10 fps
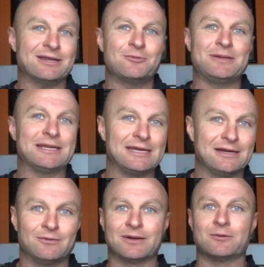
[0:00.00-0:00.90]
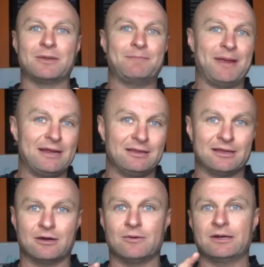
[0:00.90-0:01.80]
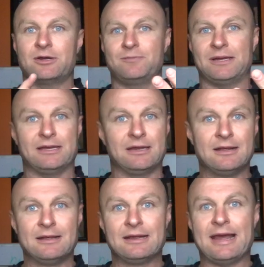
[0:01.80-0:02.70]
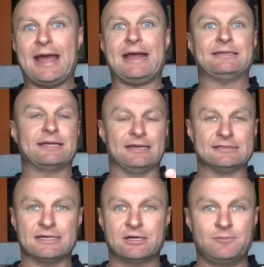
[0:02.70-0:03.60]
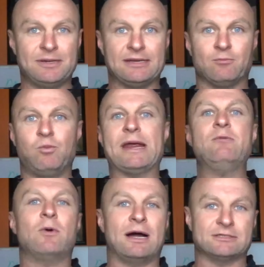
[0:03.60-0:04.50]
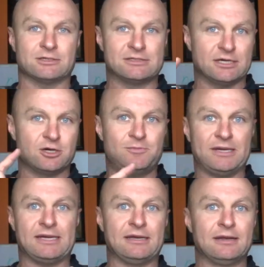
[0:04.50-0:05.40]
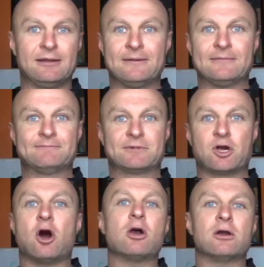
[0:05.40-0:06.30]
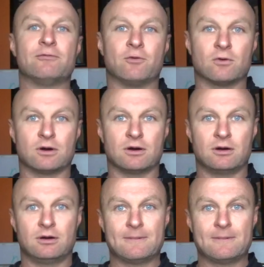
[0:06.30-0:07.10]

It could be keto, it could be paleo, it could be Atkins, it could be Weight Watchers, it could be carnivore.